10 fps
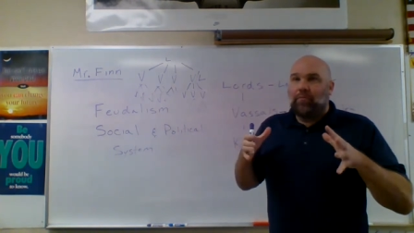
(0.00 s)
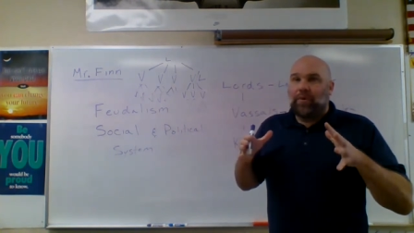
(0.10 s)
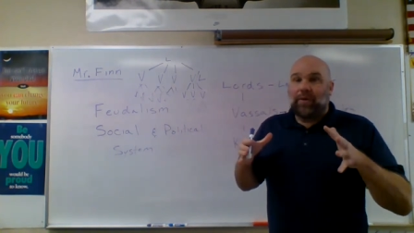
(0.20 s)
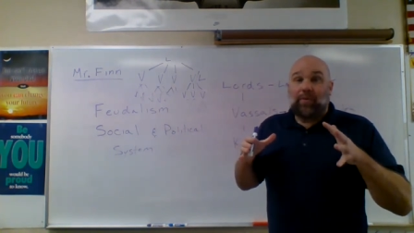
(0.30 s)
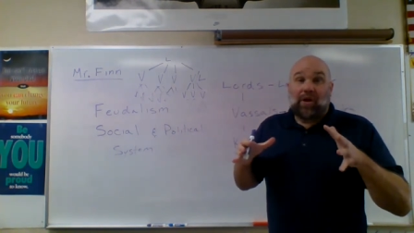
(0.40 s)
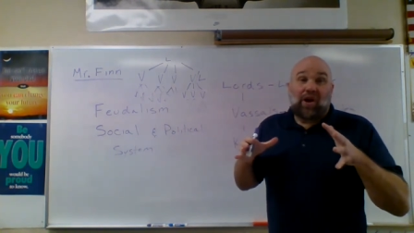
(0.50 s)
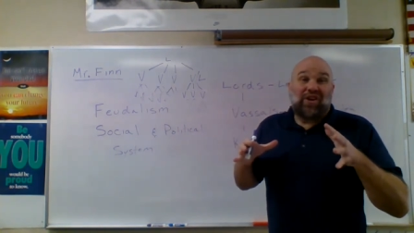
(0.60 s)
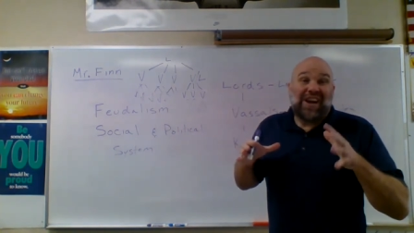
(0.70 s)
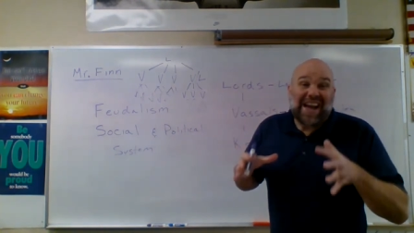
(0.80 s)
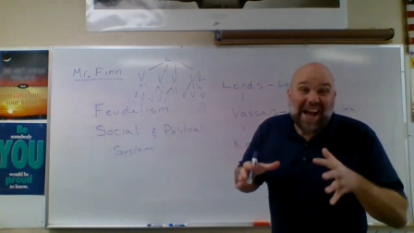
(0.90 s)
people are
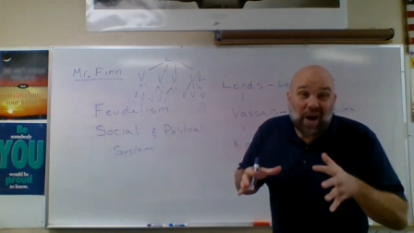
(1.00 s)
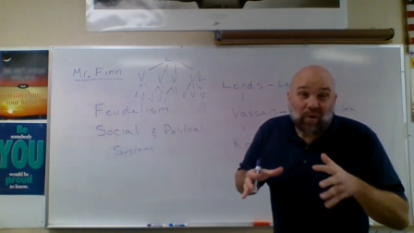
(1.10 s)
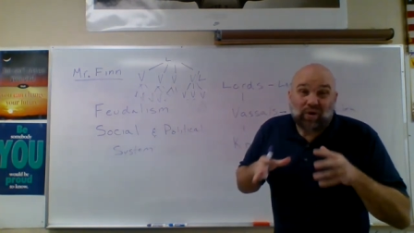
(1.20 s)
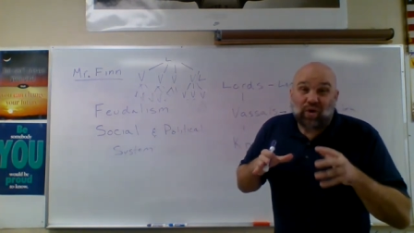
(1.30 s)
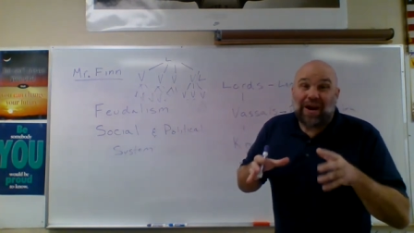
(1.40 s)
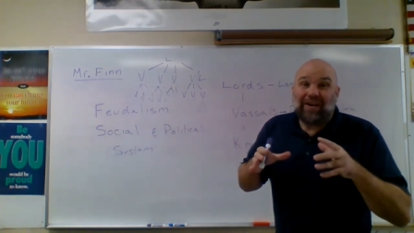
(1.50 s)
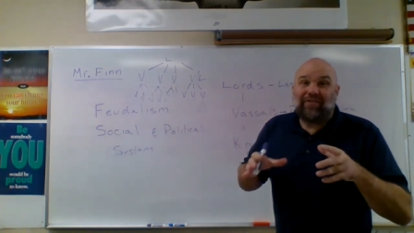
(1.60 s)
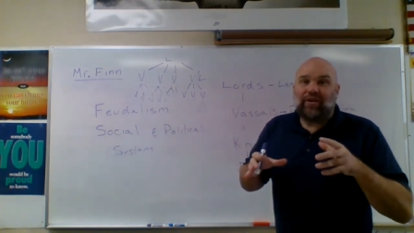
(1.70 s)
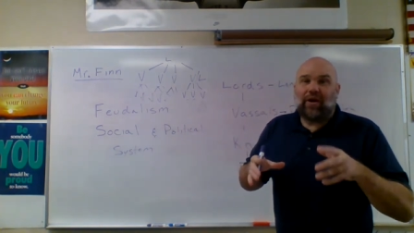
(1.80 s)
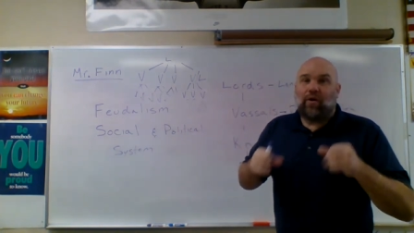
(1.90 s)
now trying to
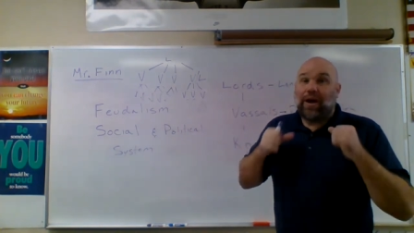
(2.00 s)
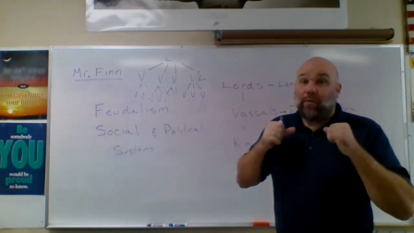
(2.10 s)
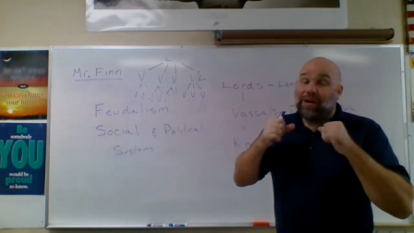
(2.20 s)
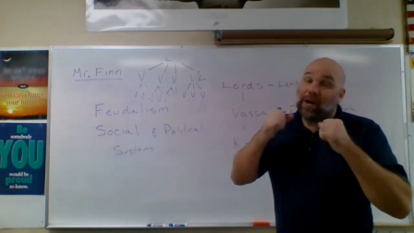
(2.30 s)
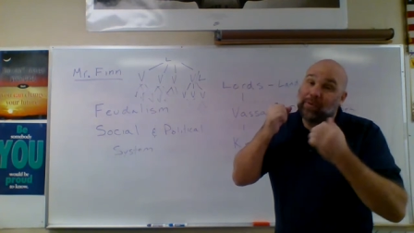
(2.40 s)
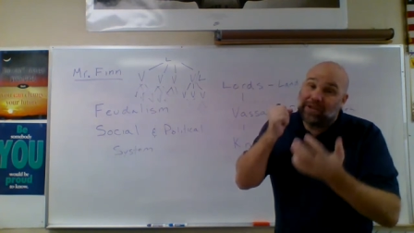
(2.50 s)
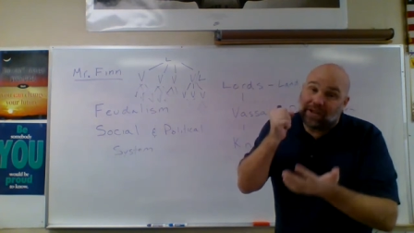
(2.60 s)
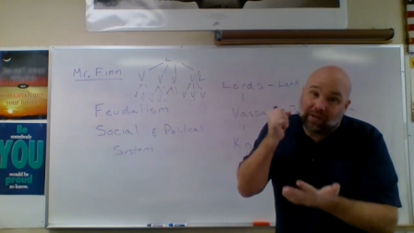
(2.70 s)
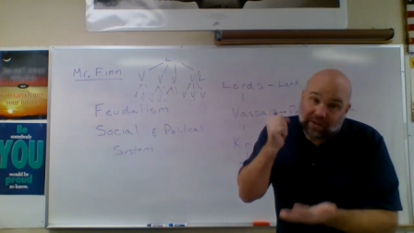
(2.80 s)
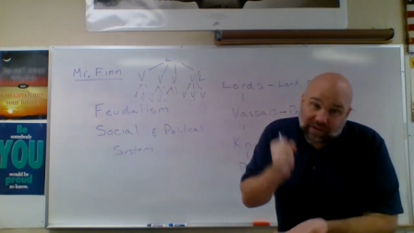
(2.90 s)
figure out hey, we got to
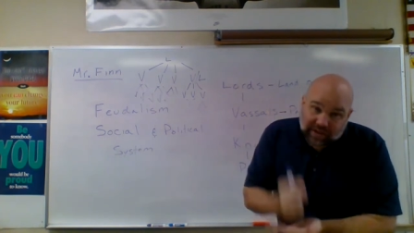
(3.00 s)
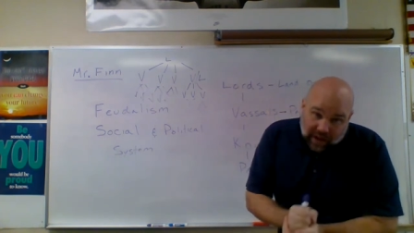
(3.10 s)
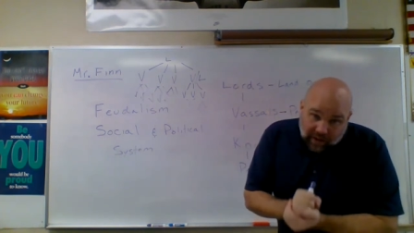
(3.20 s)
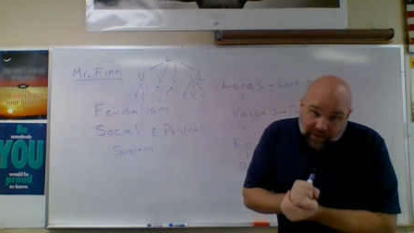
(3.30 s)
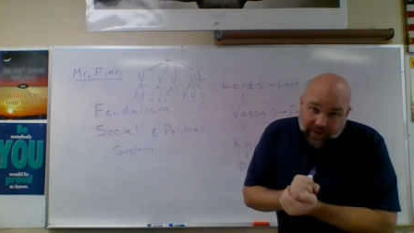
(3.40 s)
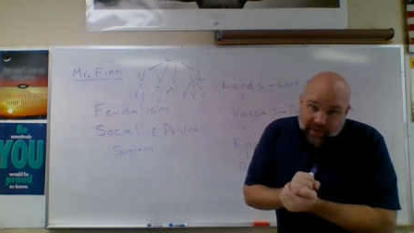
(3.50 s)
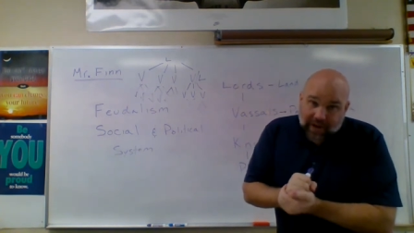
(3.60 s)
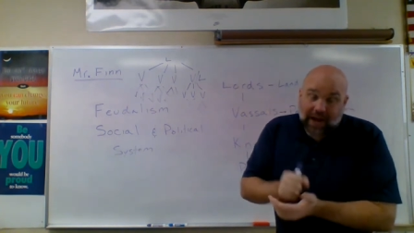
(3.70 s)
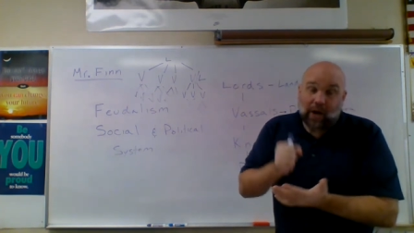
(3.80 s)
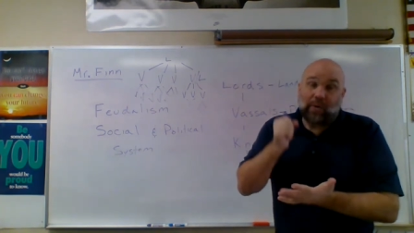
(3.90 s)
protect ourselves.
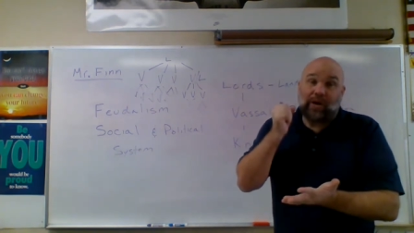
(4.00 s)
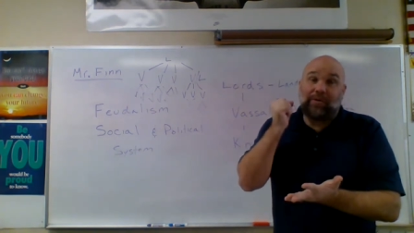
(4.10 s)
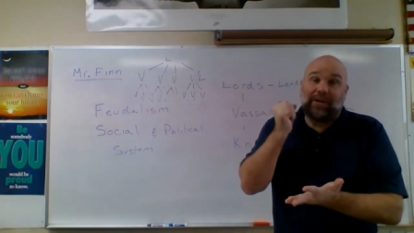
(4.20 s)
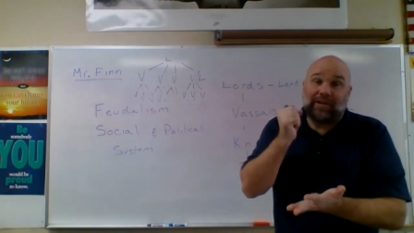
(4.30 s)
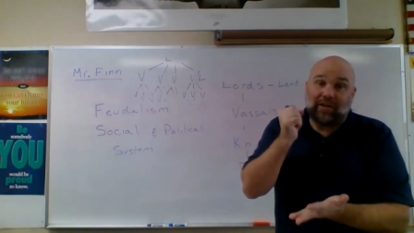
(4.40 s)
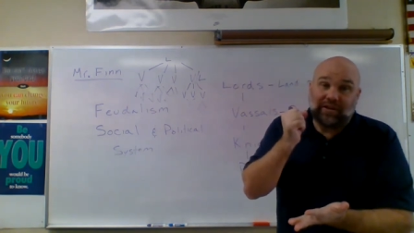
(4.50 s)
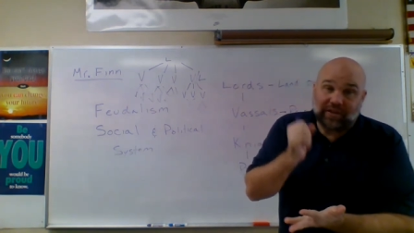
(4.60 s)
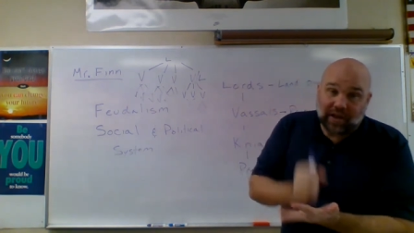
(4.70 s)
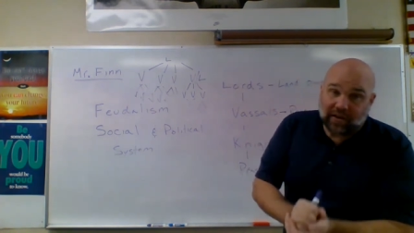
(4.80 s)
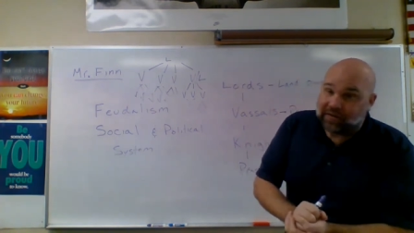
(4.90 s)
And how are we going to protect
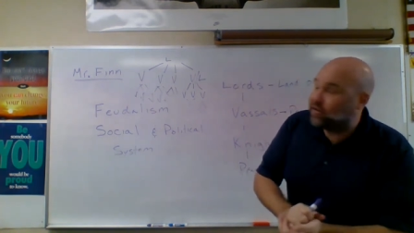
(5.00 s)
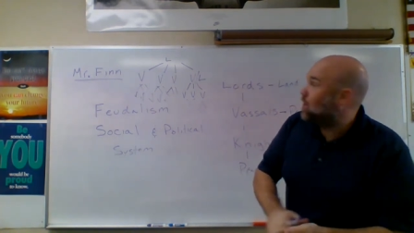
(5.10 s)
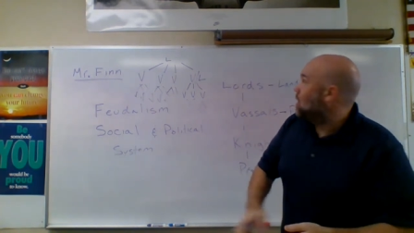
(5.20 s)
ourselves?